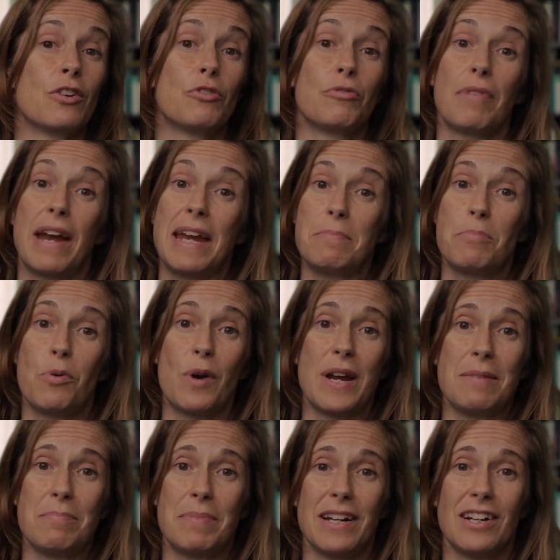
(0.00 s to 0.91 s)
Great
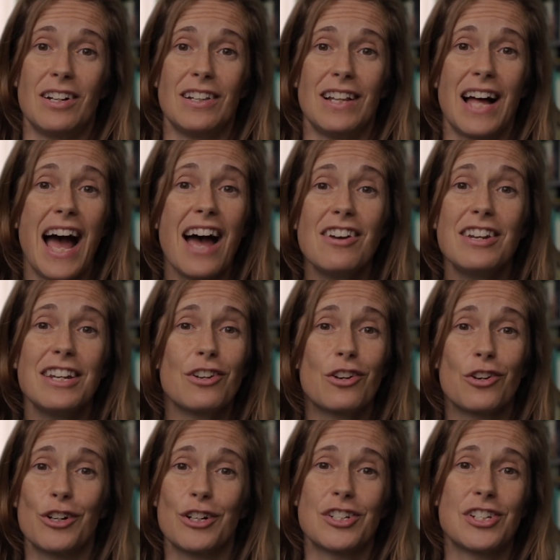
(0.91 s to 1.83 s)
point, Bill. I'd
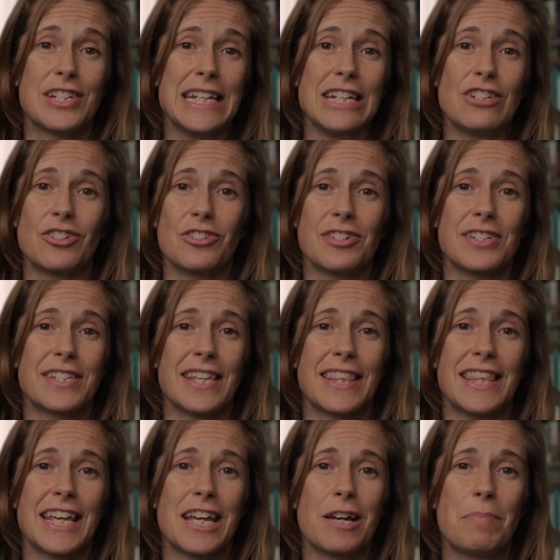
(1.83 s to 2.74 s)
encourage teachers to
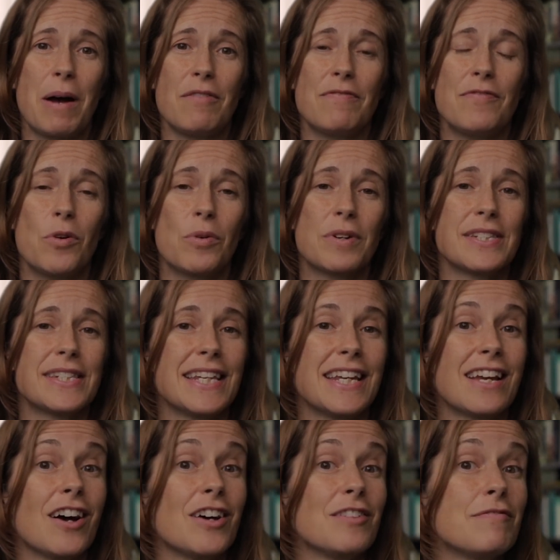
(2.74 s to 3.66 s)
think about
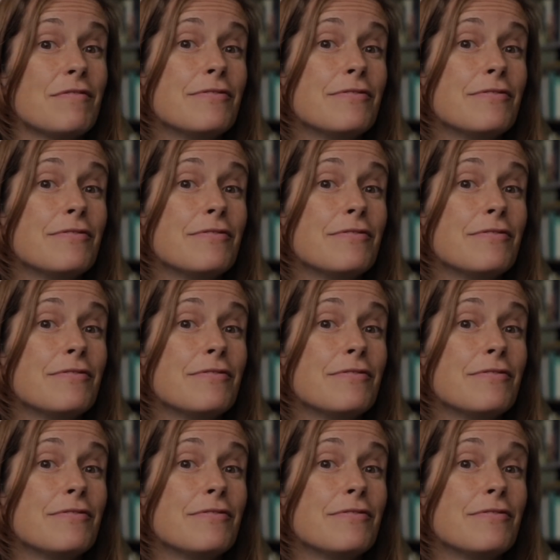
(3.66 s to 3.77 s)
focusing on